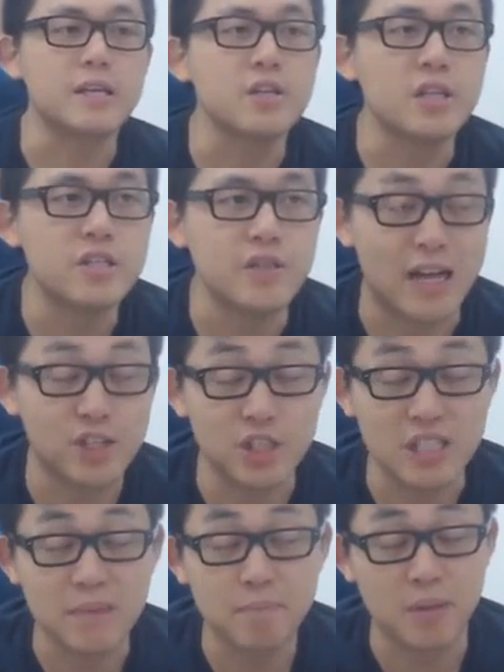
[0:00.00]
you need to
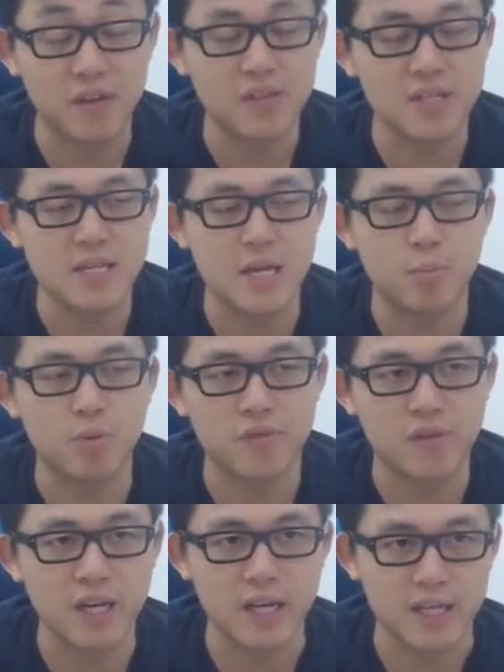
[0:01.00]
actually buff this up with
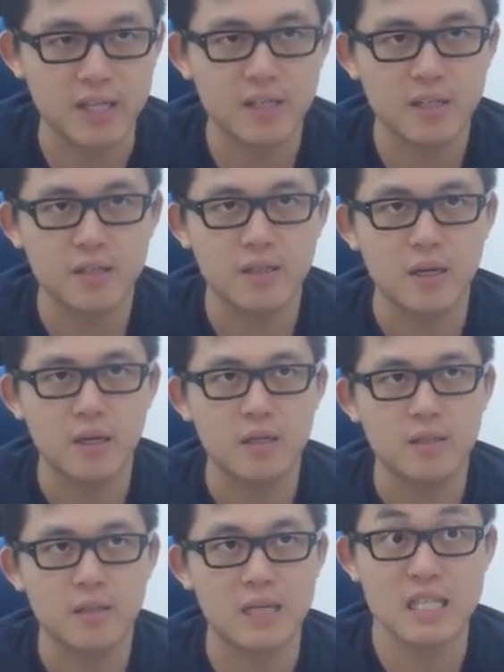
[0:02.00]
like
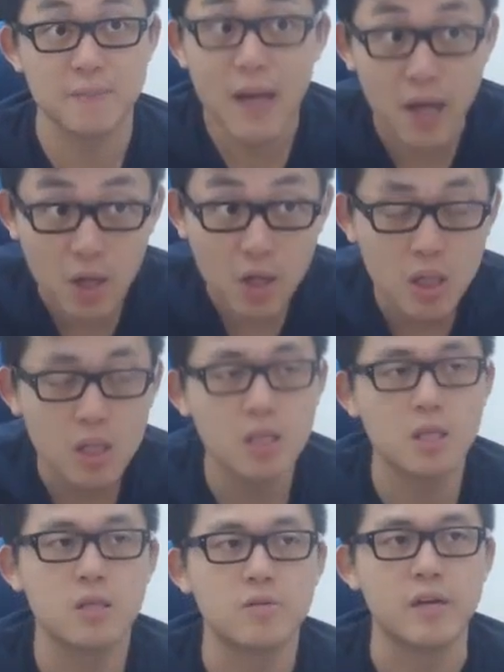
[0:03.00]
a spell,
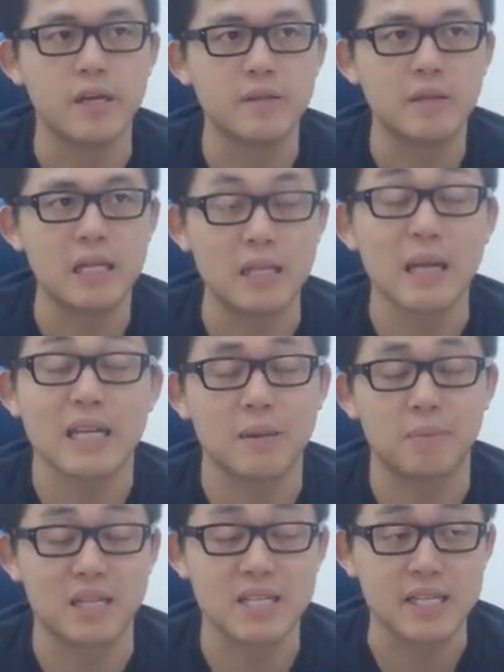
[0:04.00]
right? Like a
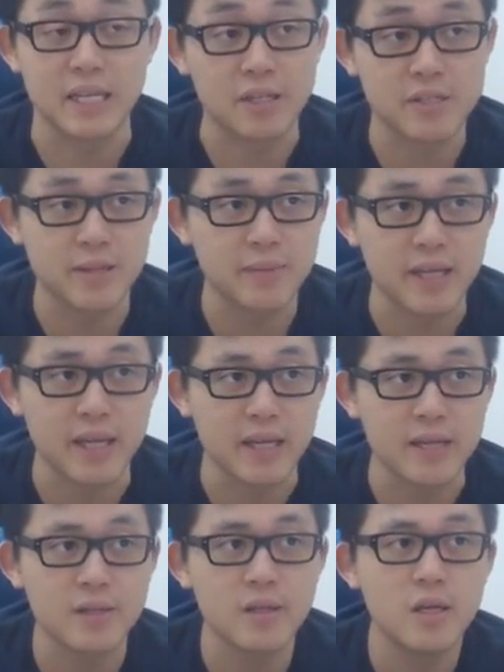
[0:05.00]
blessing or
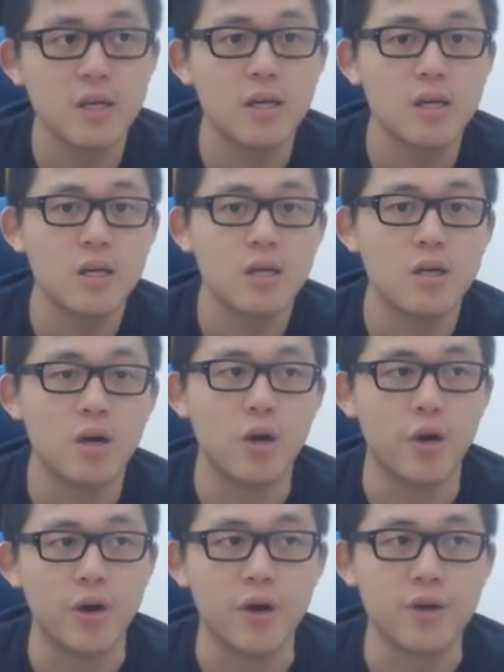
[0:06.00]
something,
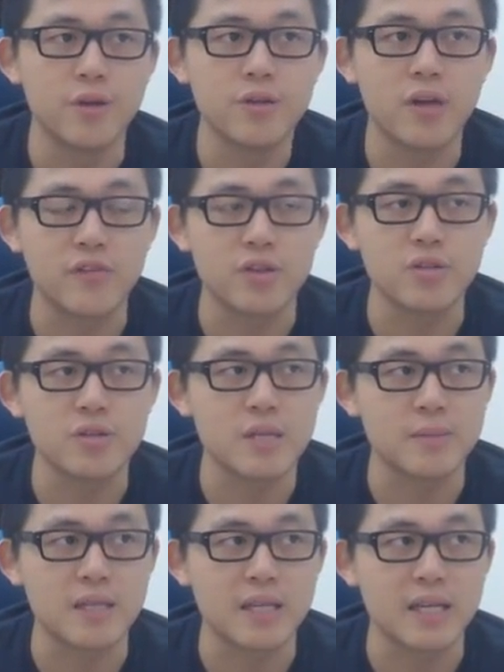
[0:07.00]
or you have to use
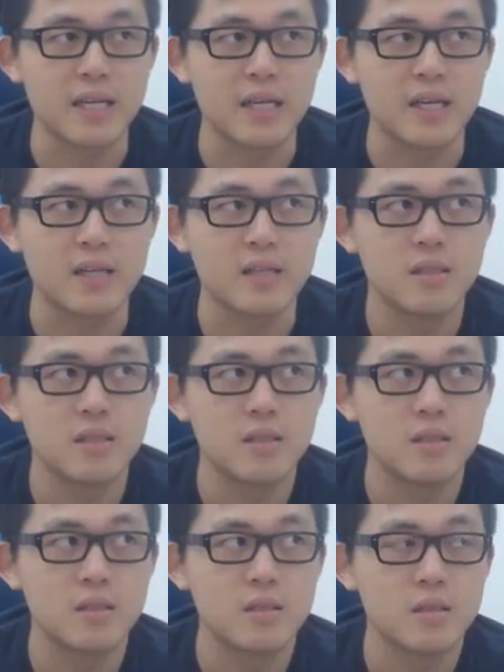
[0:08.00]
something like a
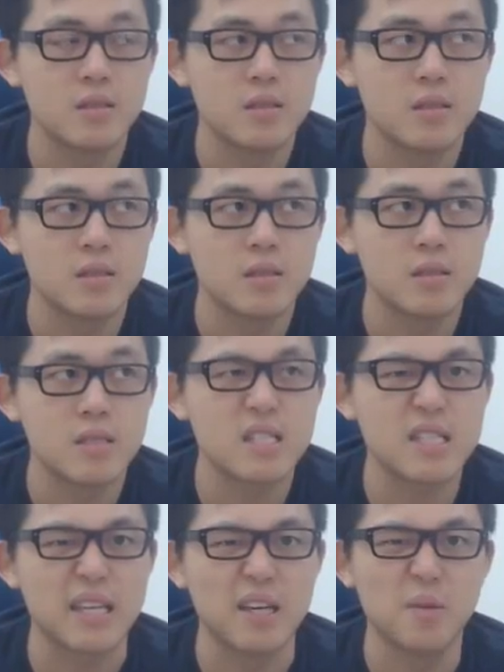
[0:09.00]

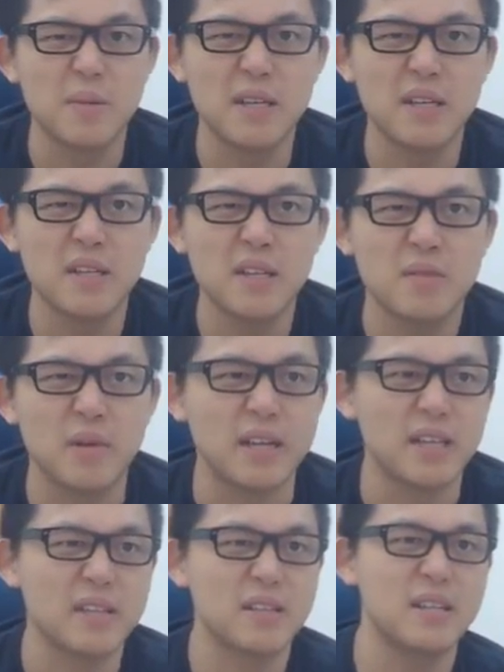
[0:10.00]
Scalebane?
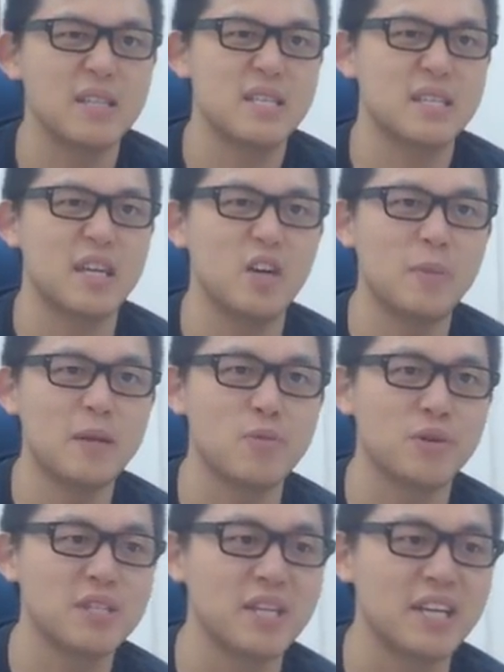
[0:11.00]
Wait, is Scalebane
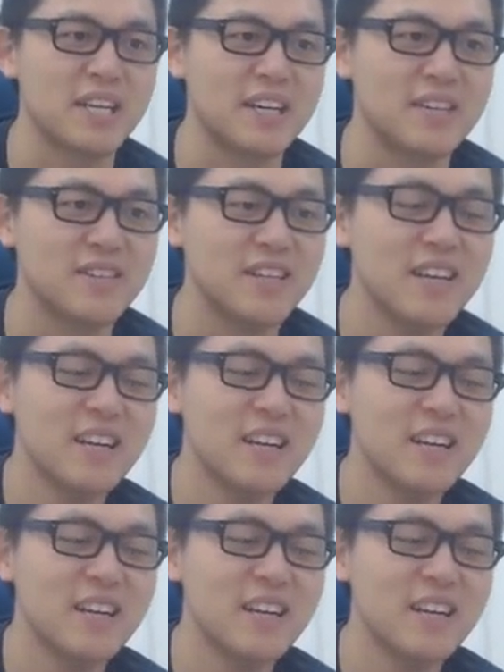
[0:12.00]
rotating out?